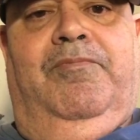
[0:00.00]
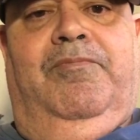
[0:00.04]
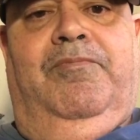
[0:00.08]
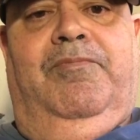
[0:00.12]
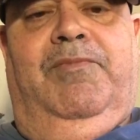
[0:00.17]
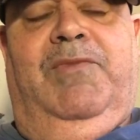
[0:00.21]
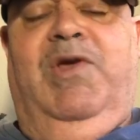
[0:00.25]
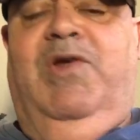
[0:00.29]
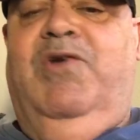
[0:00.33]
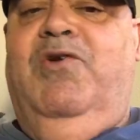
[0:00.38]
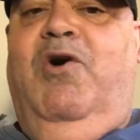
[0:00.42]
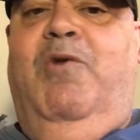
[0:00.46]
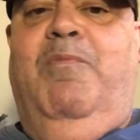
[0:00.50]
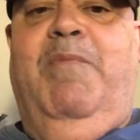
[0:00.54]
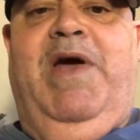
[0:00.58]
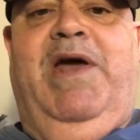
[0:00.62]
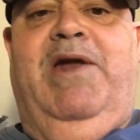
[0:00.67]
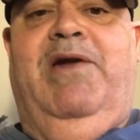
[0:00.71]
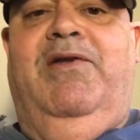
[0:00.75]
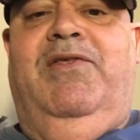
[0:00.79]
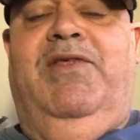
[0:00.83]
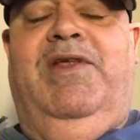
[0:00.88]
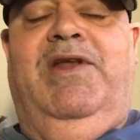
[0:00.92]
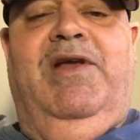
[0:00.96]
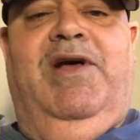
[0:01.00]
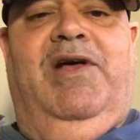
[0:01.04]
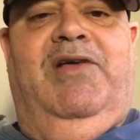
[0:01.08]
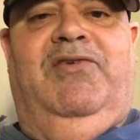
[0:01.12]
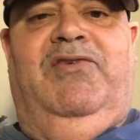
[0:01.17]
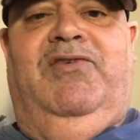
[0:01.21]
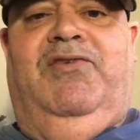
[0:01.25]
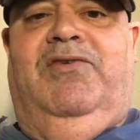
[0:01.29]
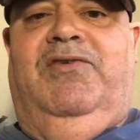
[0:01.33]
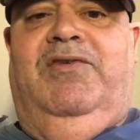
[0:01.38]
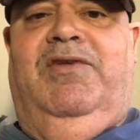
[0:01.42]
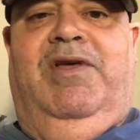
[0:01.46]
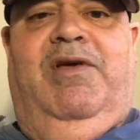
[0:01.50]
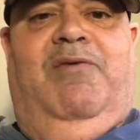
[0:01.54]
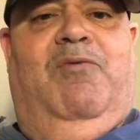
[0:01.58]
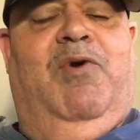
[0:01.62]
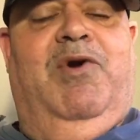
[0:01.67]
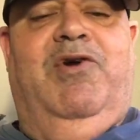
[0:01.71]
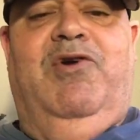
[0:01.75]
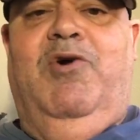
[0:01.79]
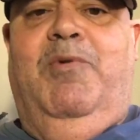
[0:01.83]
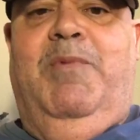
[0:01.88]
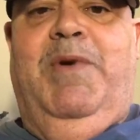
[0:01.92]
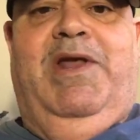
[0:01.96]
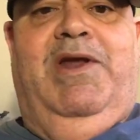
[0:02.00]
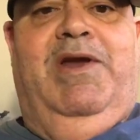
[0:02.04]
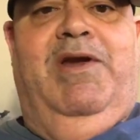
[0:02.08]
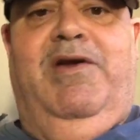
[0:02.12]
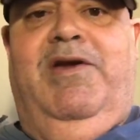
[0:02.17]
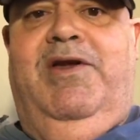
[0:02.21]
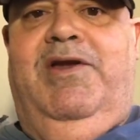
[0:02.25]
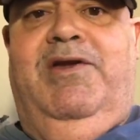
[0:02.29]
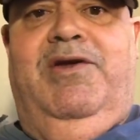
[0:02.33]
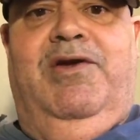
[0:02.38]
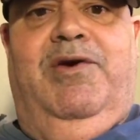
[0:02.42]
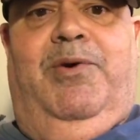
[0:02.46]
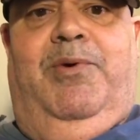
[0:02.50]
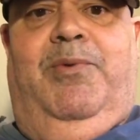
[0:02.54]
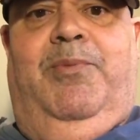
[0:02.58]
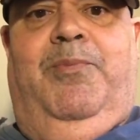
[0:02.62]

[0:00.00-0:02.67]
You're no better than us, and we're no better than you.